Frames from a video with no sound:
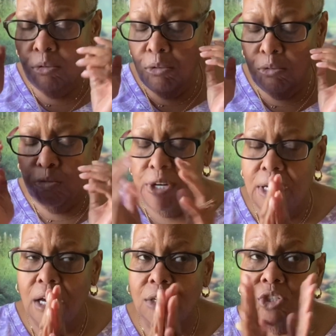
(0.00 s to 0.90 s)

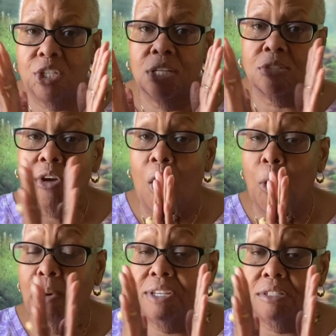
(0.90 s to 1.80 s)
Rhea, she is
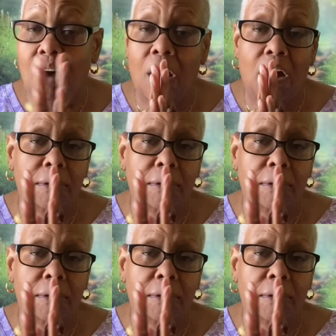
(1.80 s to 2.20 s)
always on